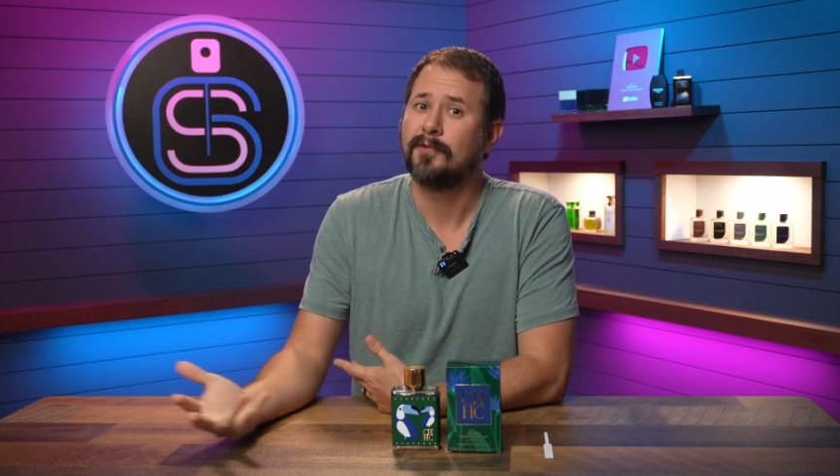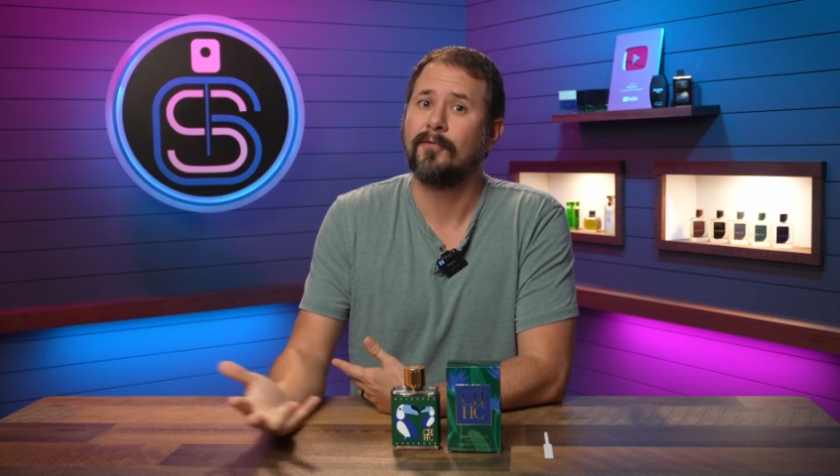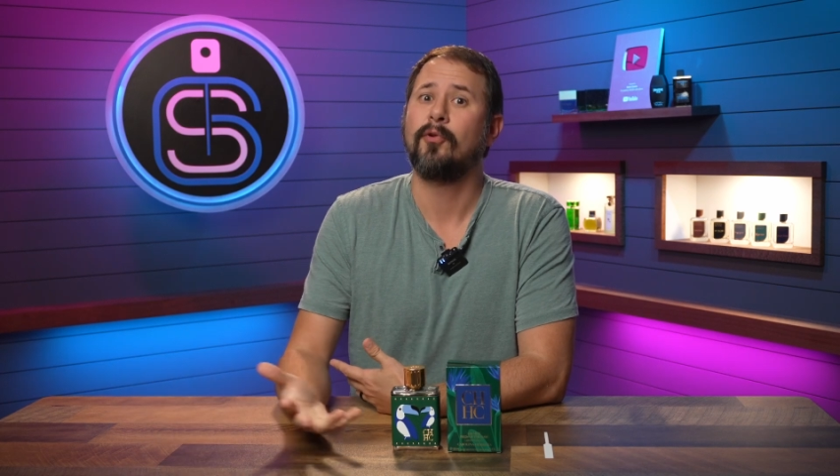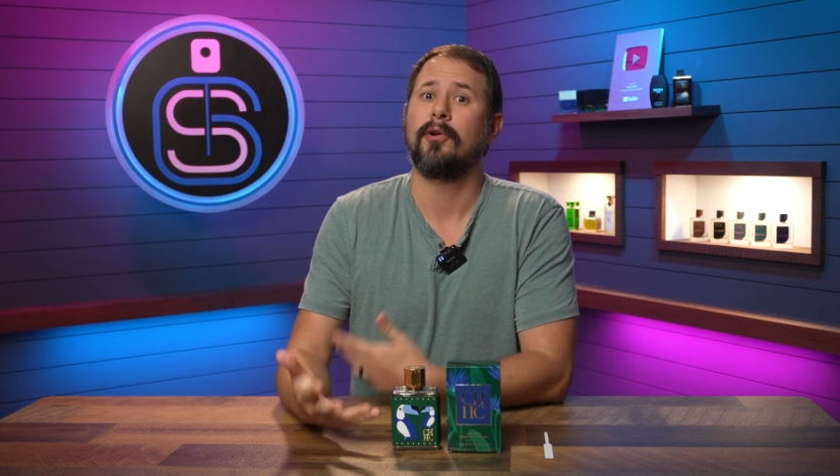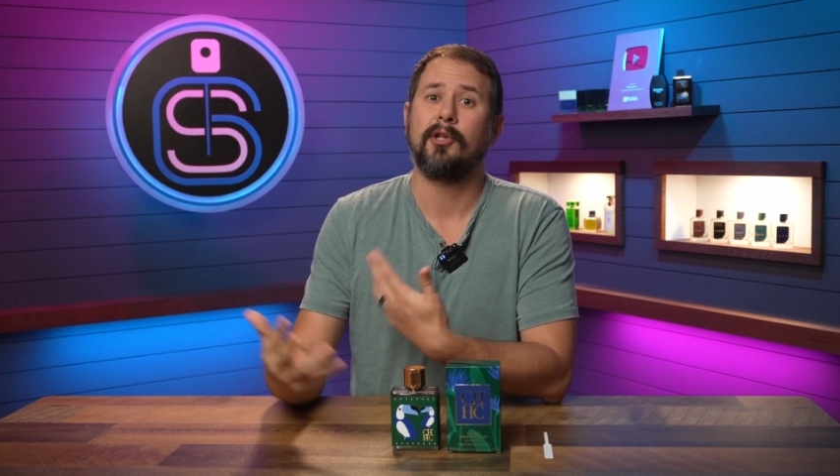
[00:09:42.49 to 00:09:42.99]

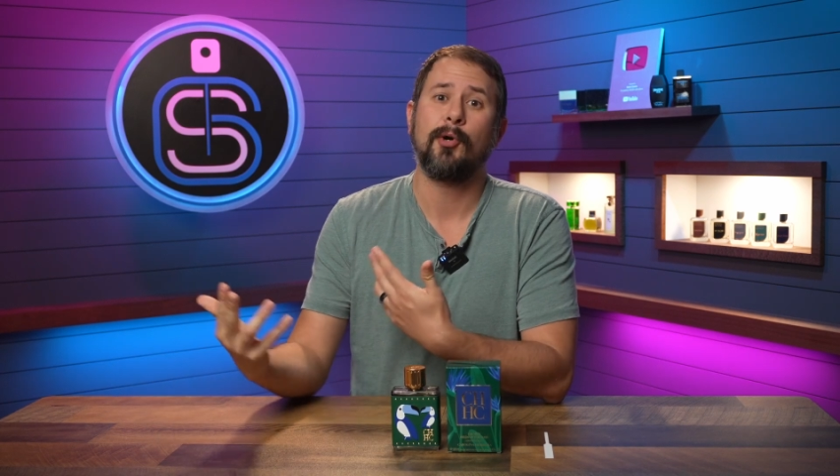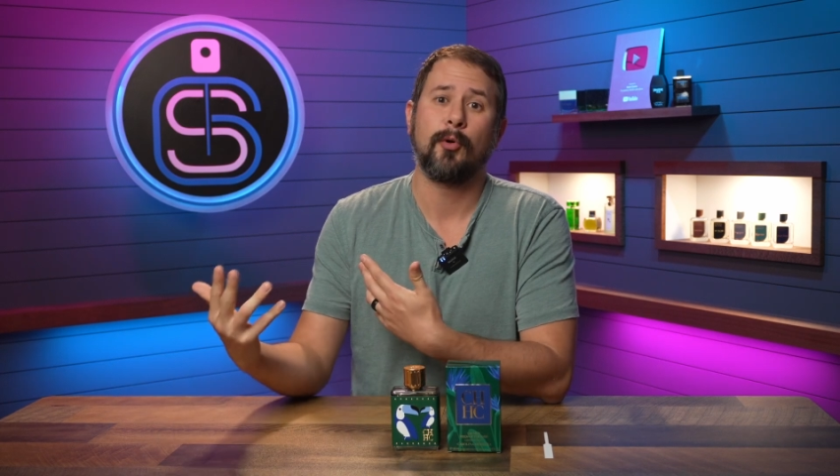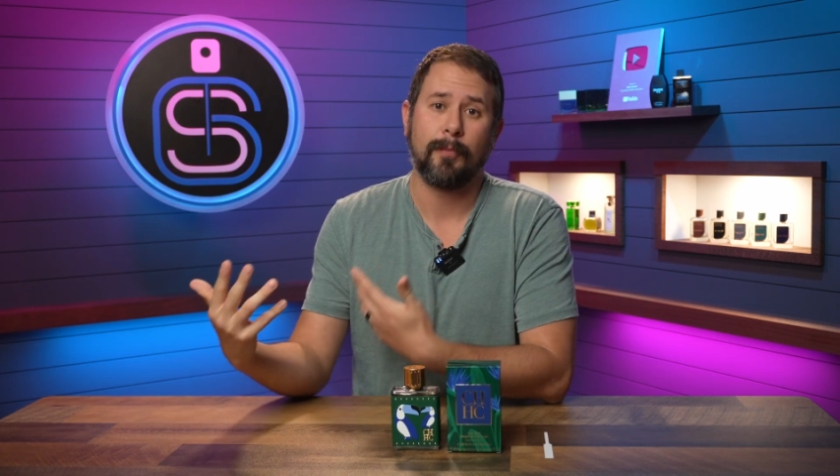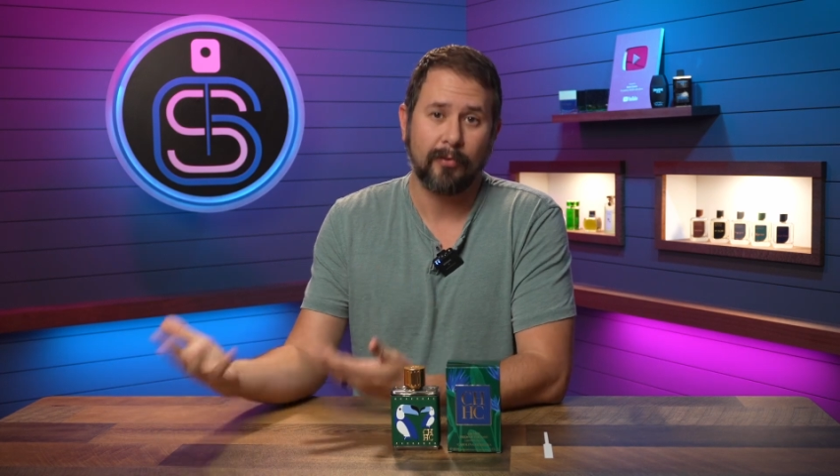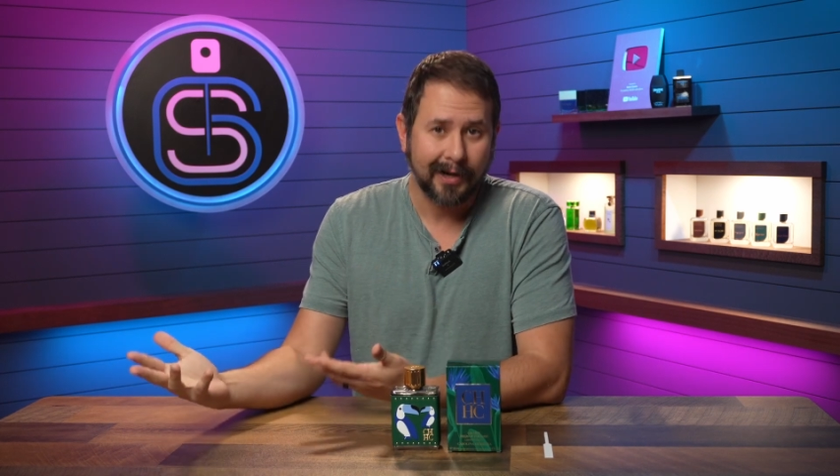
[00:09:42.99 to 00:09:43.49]
for a lower
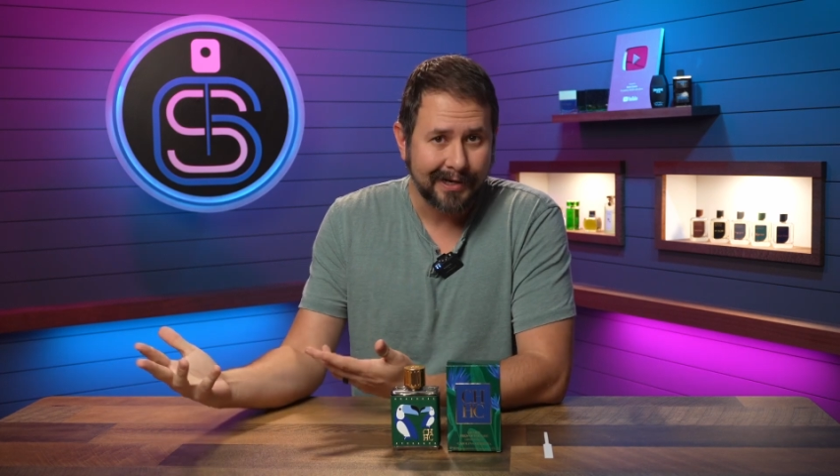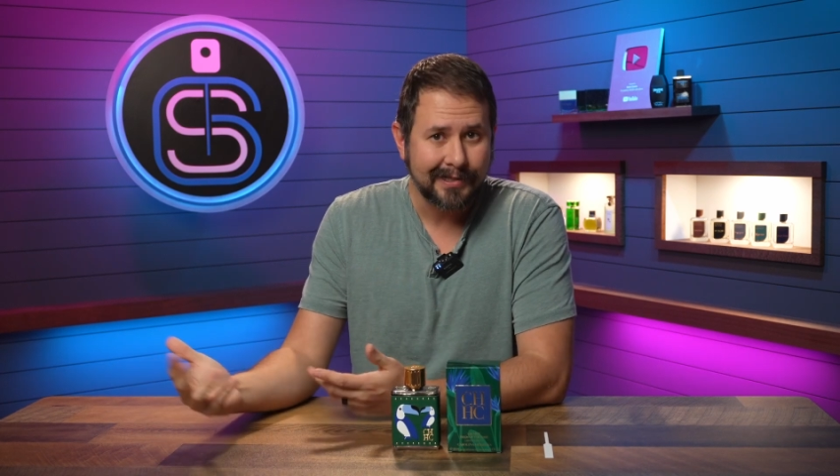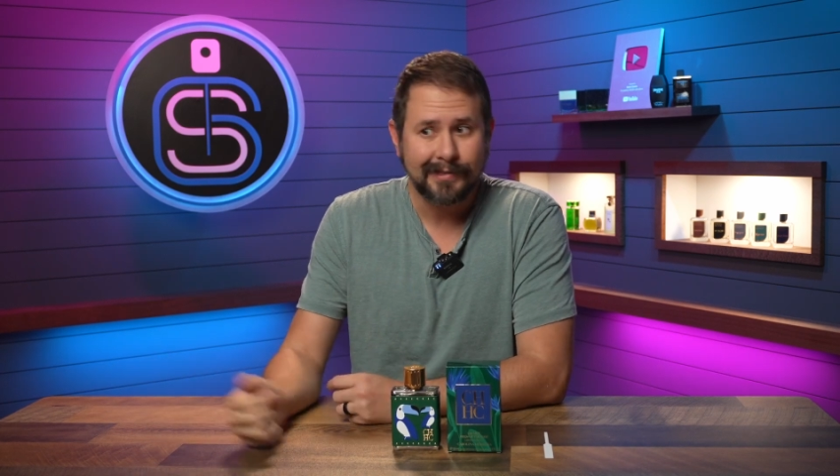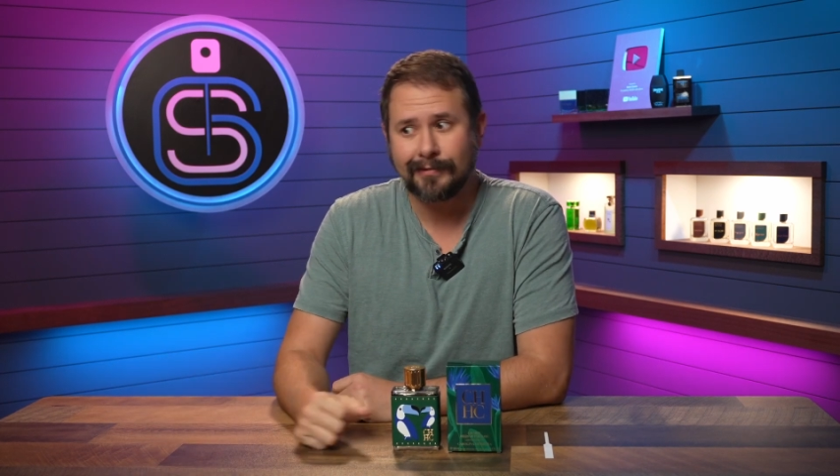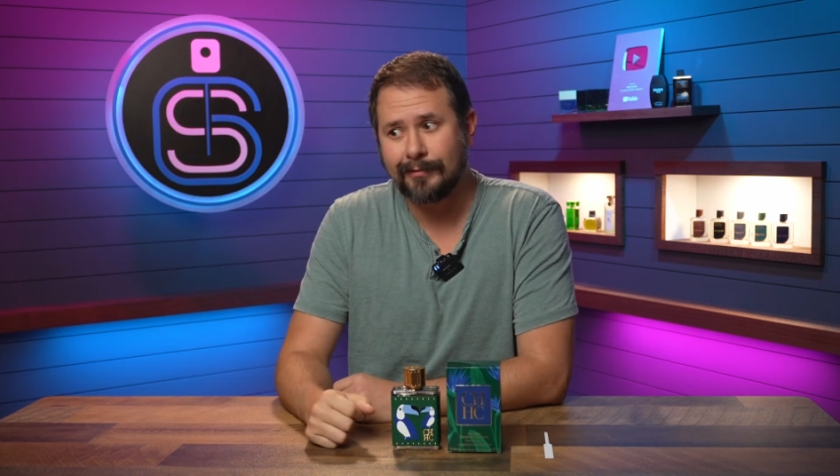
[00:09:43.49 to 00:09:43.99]

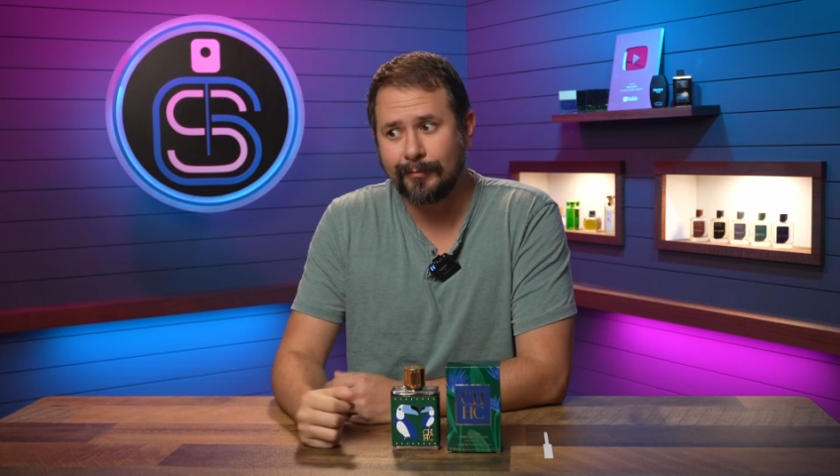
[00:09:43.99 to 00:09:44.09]
price a little